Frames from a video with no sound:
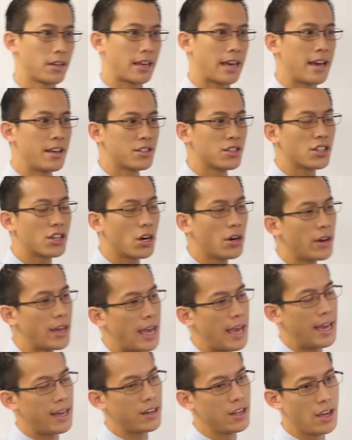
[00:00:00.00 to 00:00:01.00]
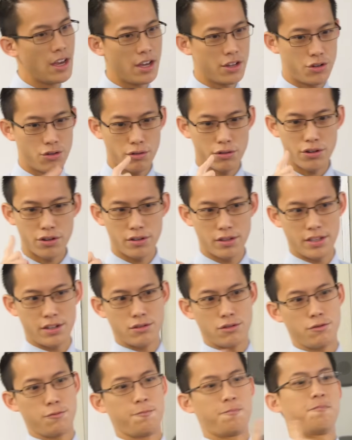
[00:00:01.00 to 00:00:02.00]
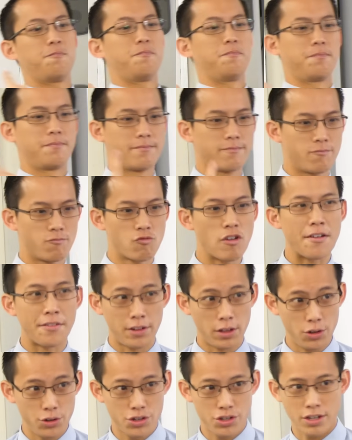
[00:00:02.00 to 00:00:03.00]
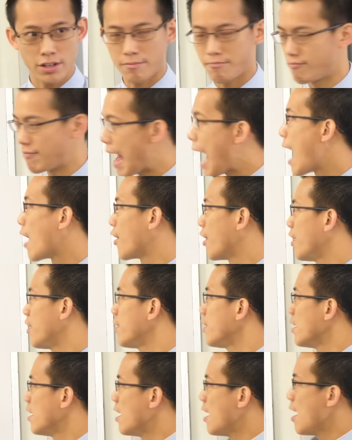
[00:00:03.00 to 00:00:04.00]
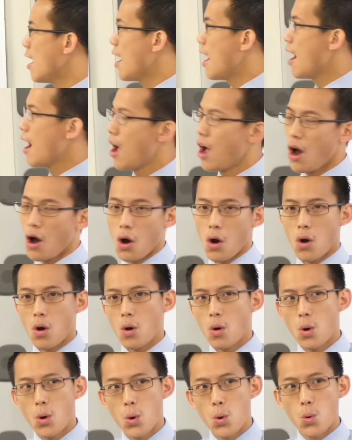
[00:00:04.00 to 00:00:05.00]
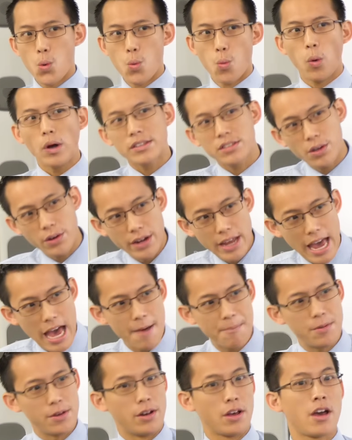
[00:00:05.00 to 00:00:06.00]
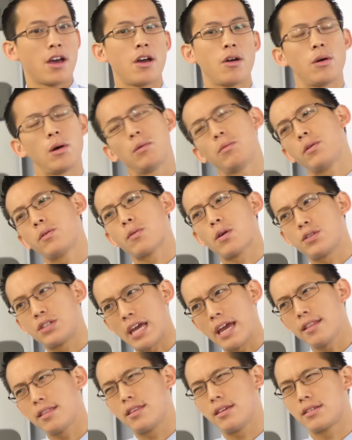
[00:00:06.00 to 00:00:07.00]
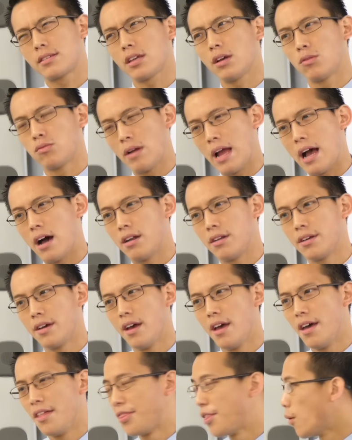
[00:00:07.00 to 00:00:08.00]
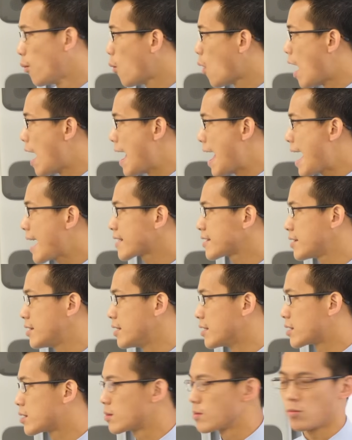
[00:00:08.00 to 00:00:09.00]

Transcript: Okay, so go ahead, draw your little revolution arrow. What's going to happen when we rotate this around the y-axis?